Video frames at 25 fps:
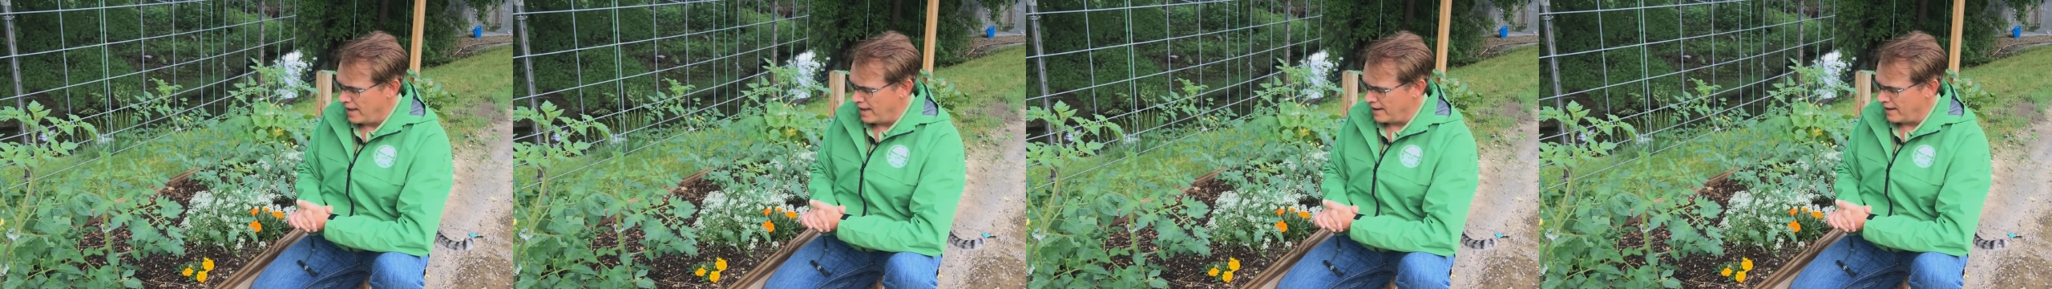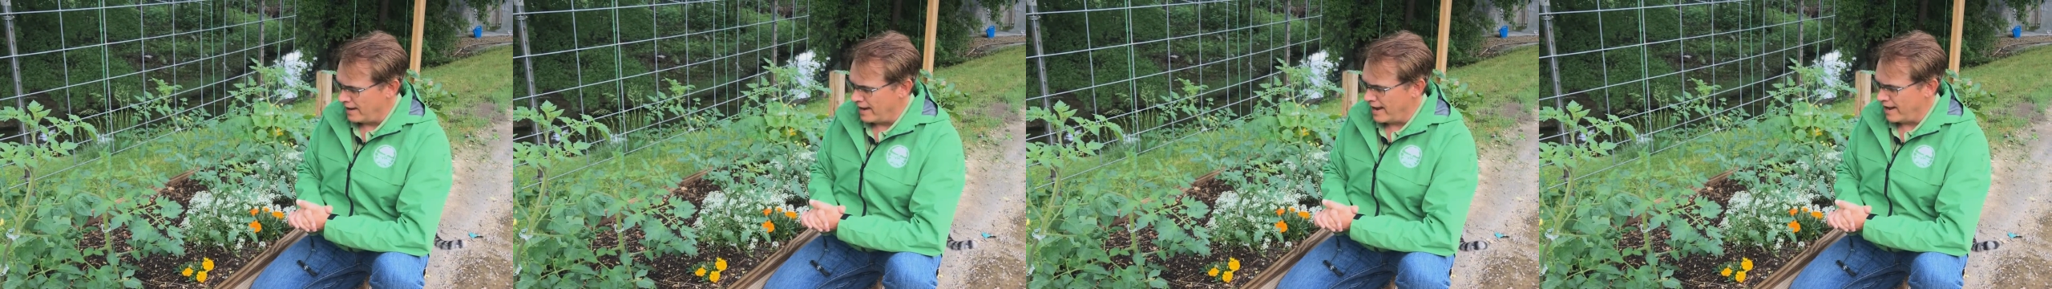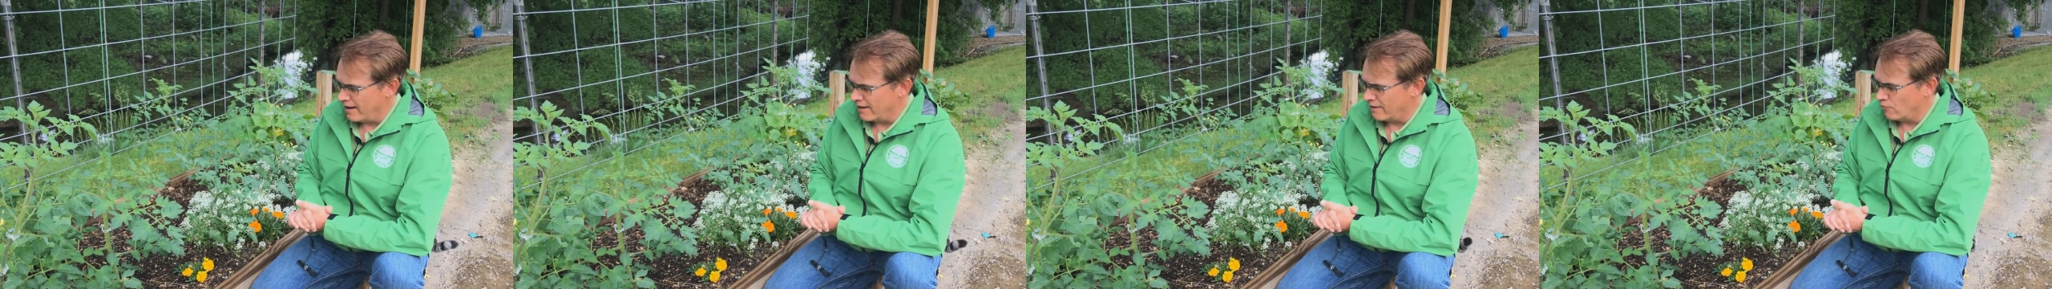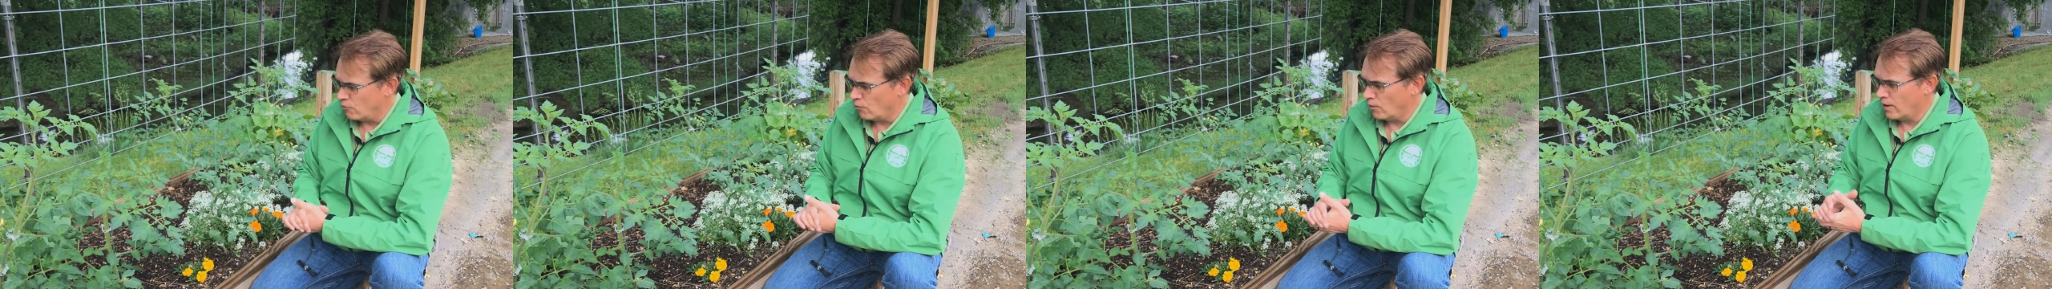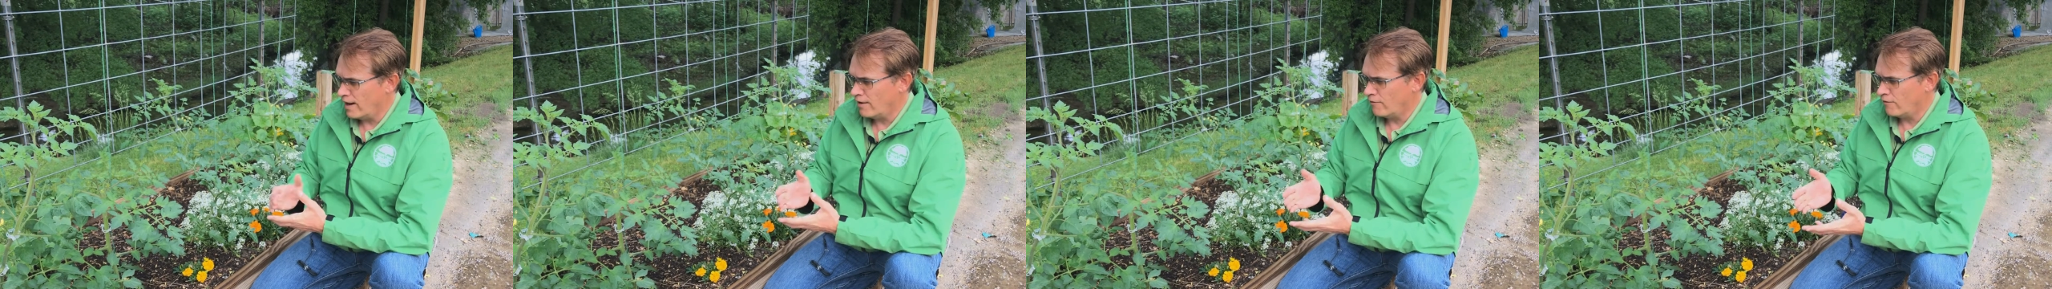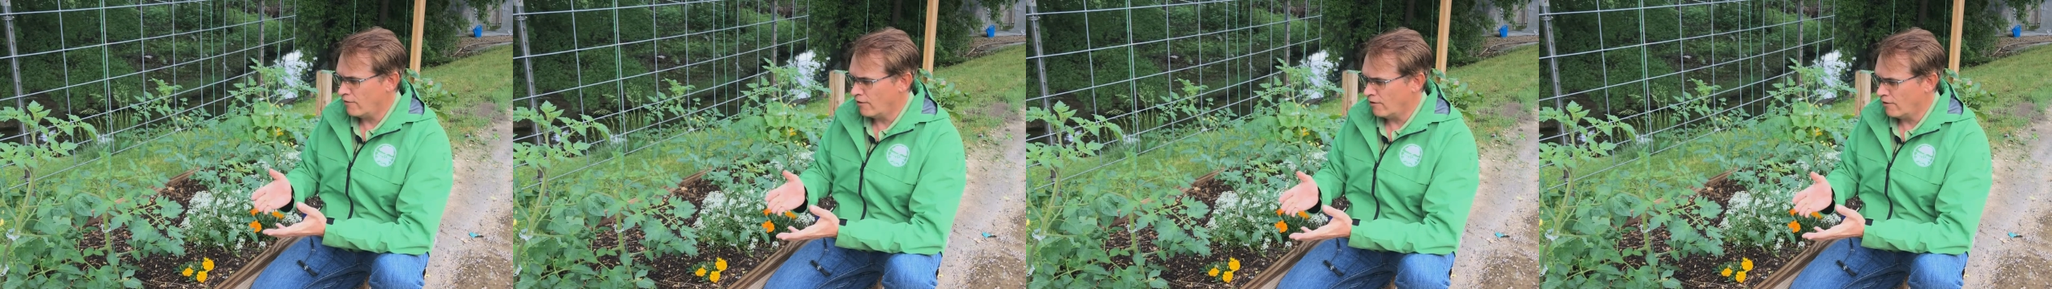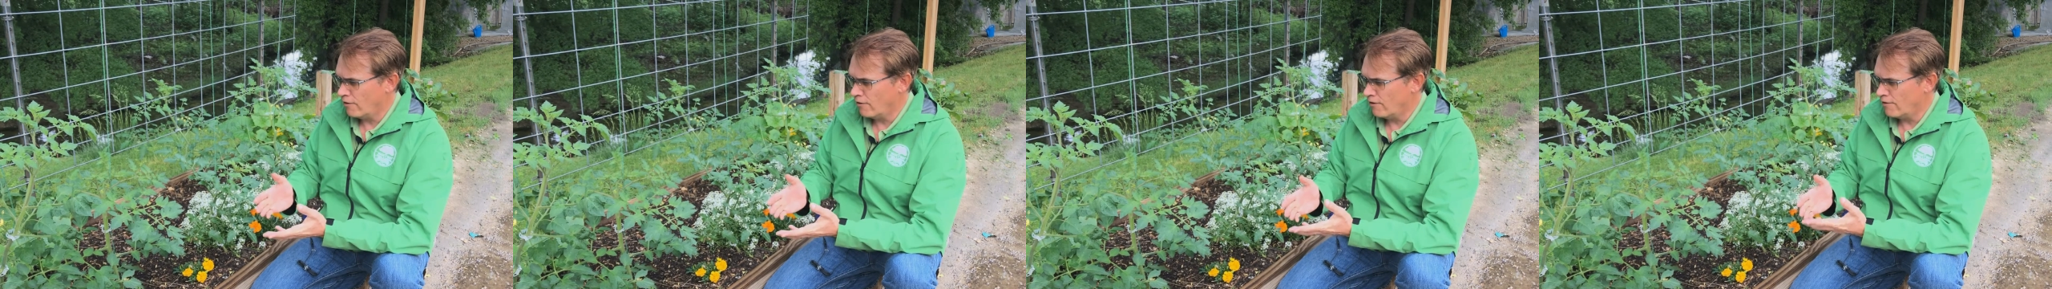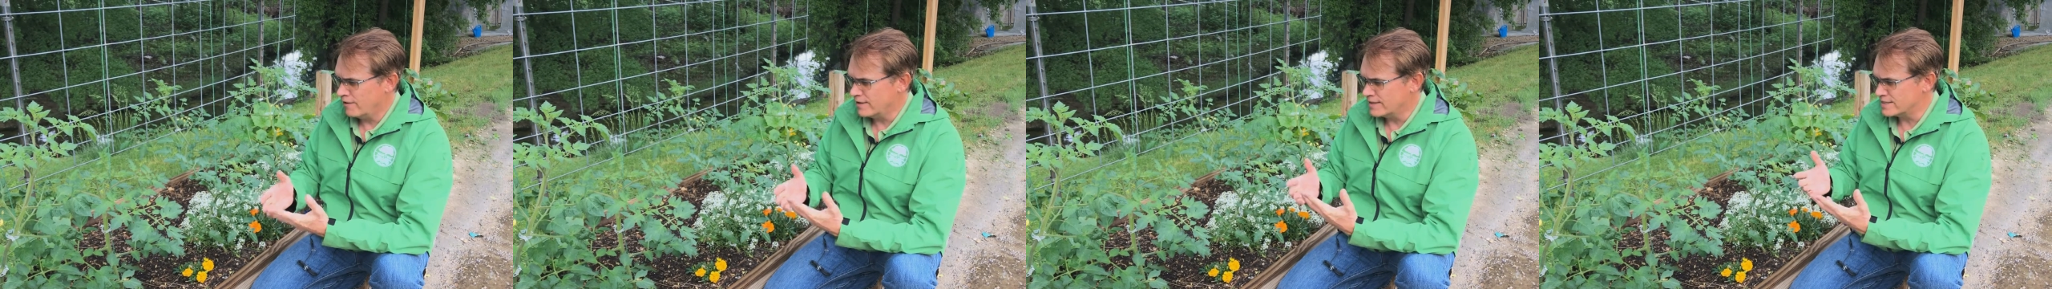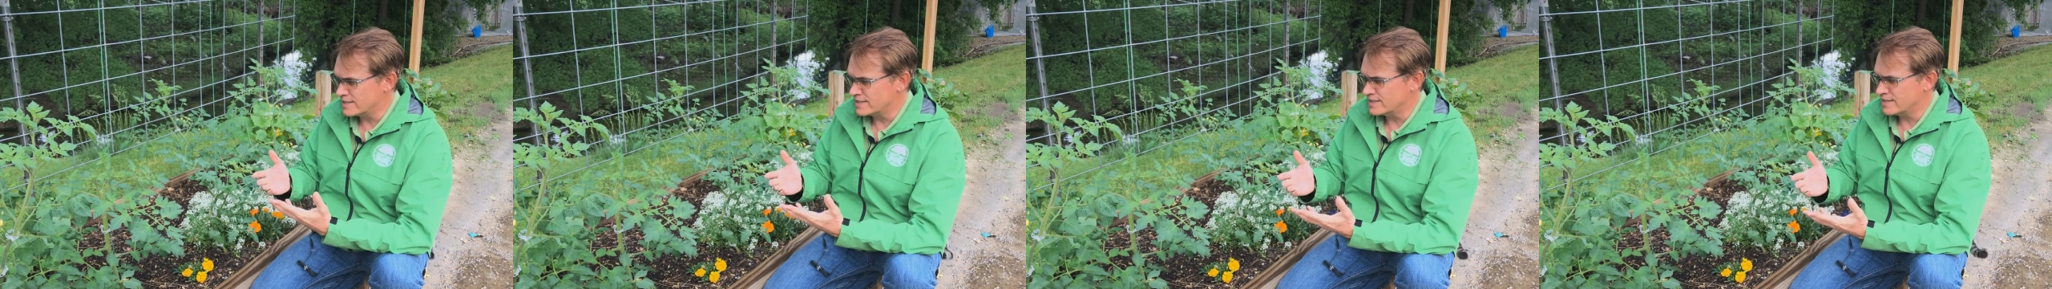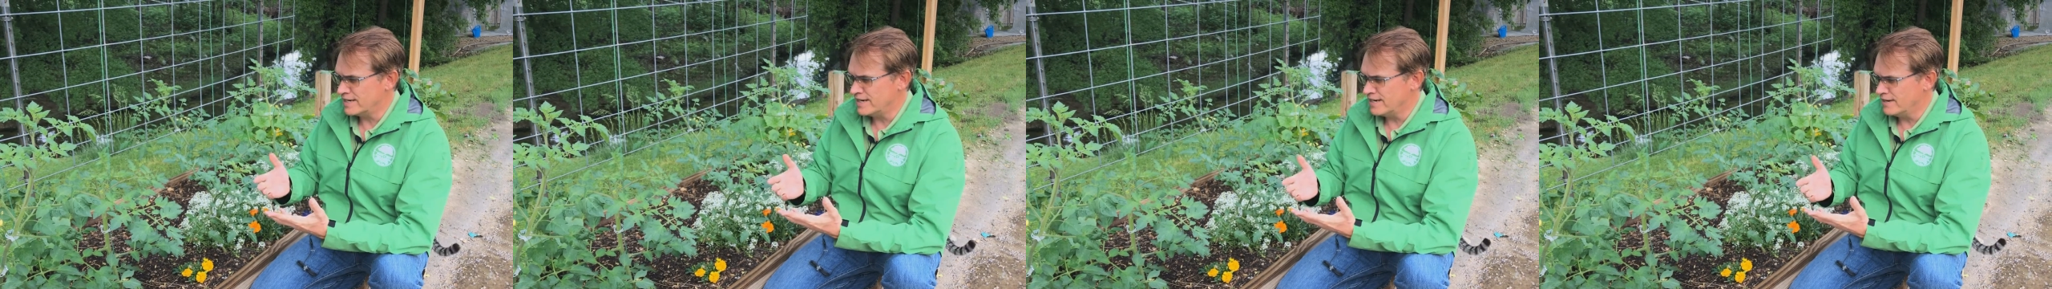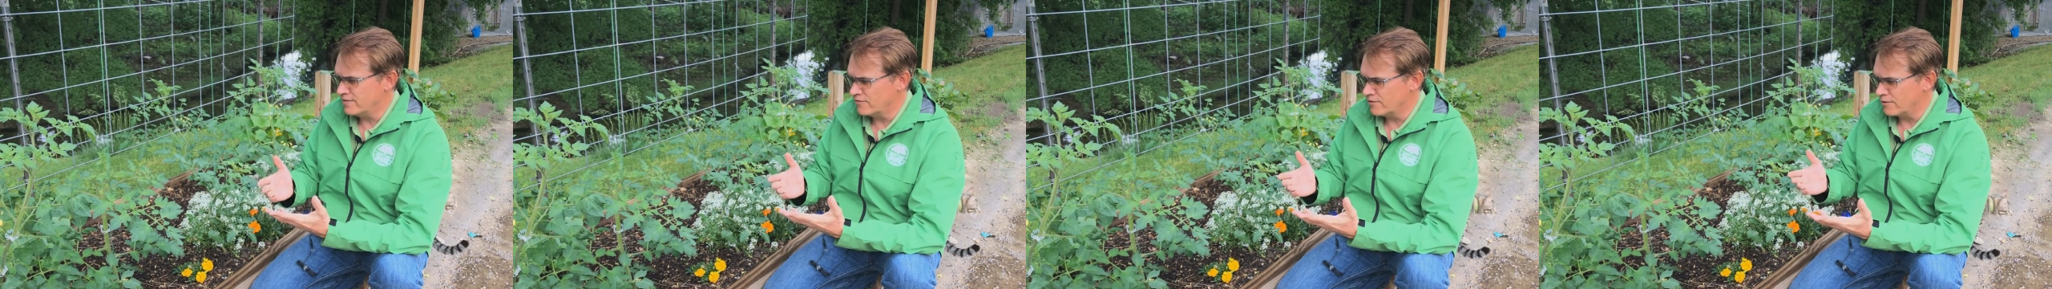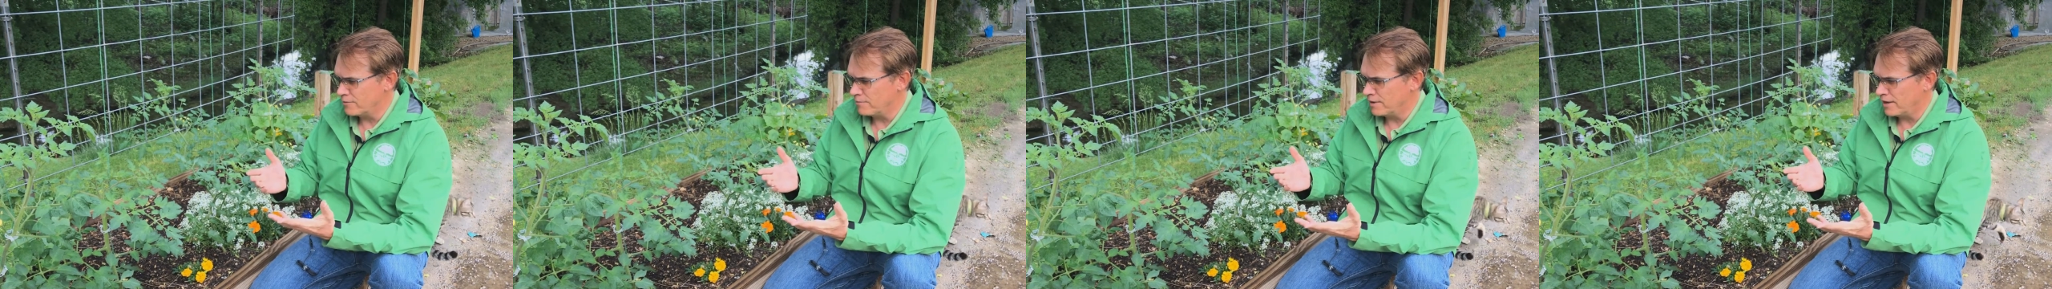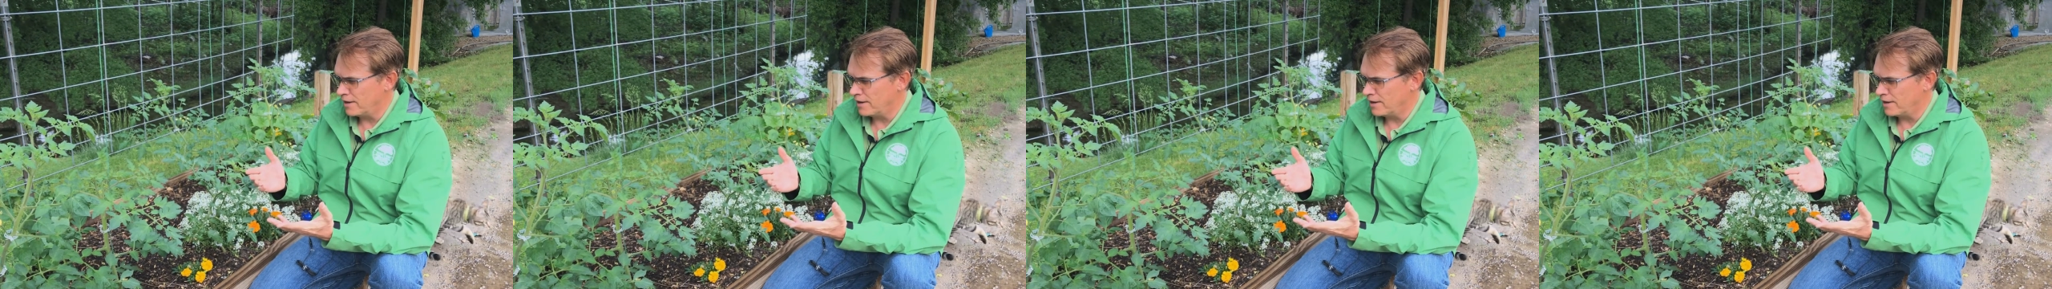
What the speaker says: Now, if what I've heard and seen from